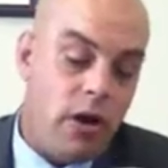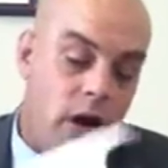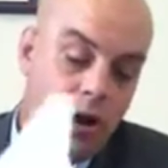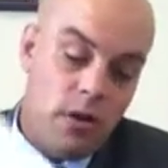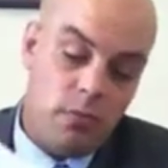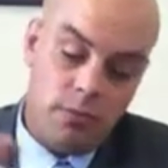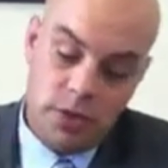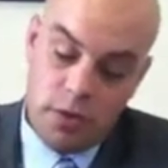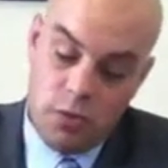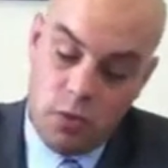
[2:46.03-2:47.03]

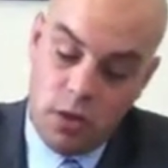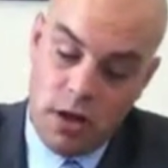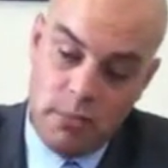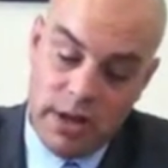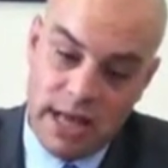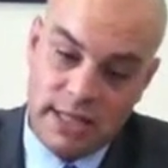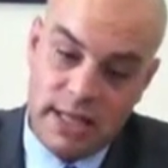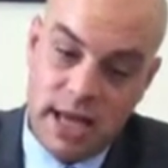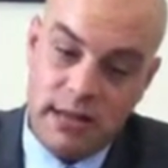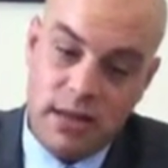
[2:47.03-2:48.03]
We'll come back to
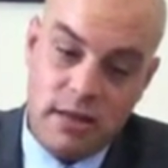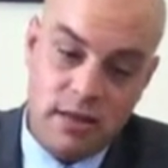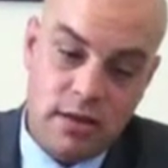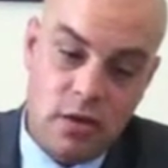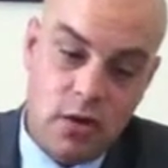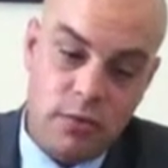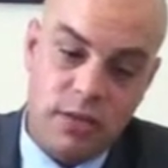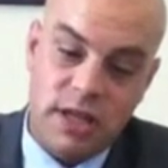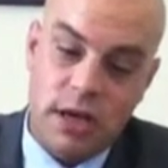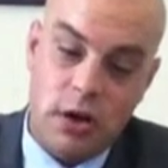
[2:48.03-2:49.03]
that. Let's start
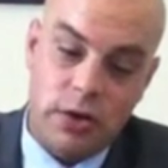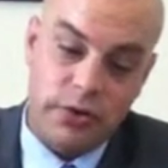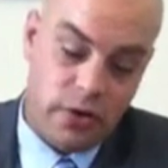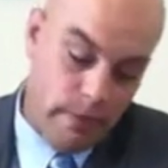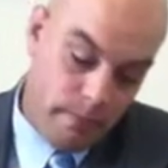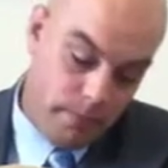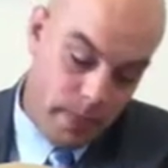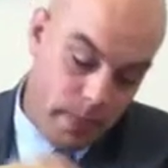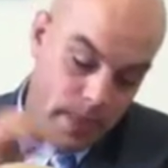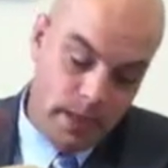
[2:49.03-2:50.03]
with the altar.
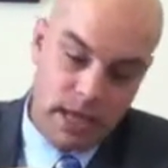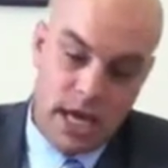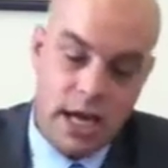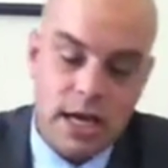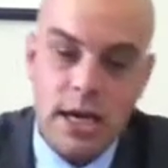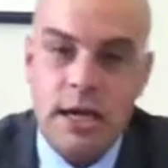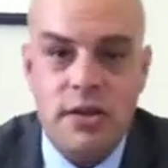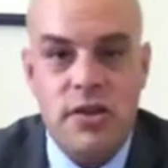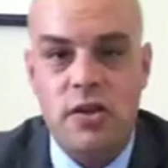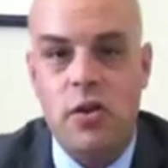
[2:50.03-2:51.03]
Okay,
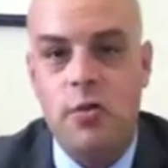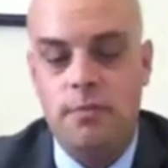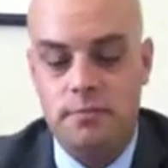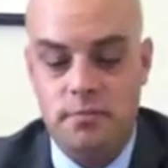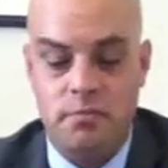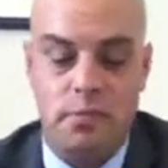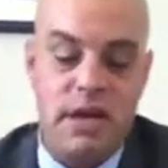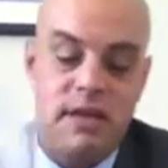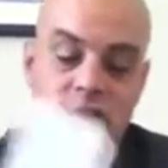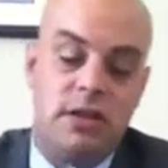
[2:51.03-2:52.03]
so
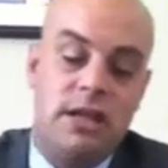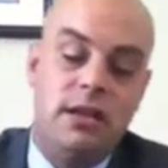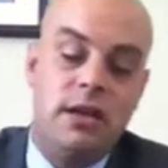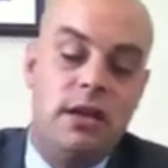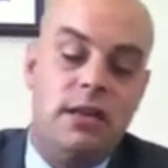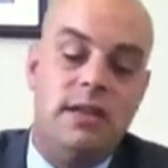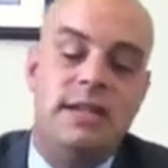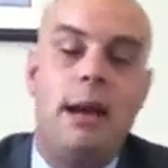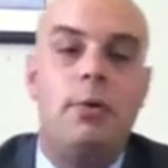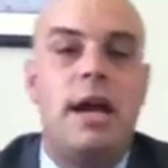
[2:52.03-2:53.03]
basically the
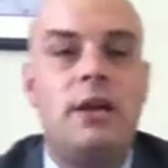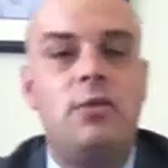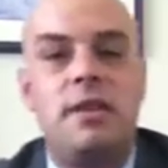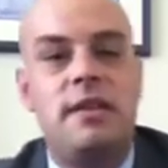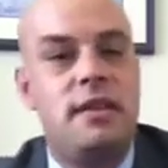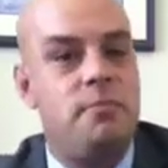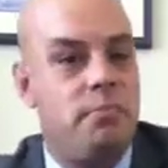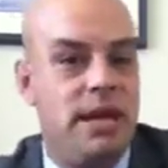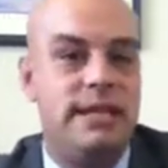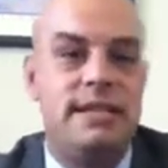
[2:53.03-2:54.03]
tabernacle is this
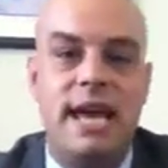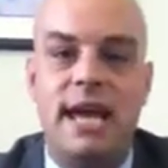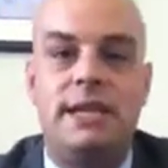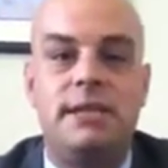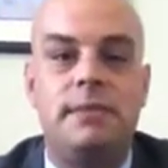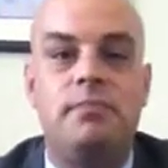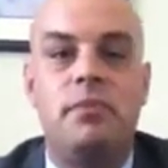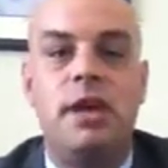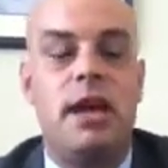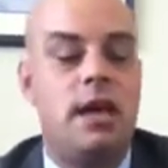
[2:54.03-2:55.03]
big tent,
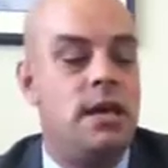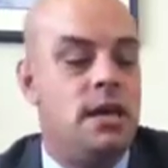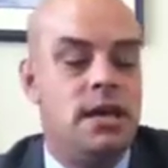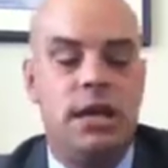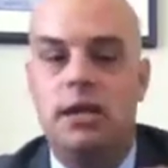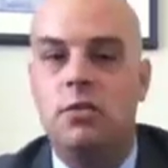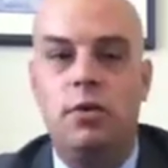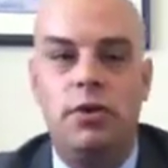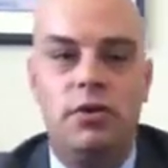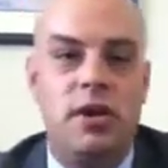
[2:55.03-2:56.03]
okay, in the
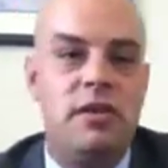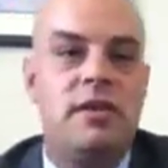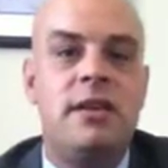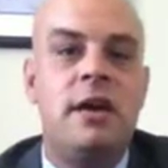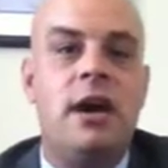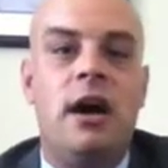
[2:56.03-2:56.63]
wilderness.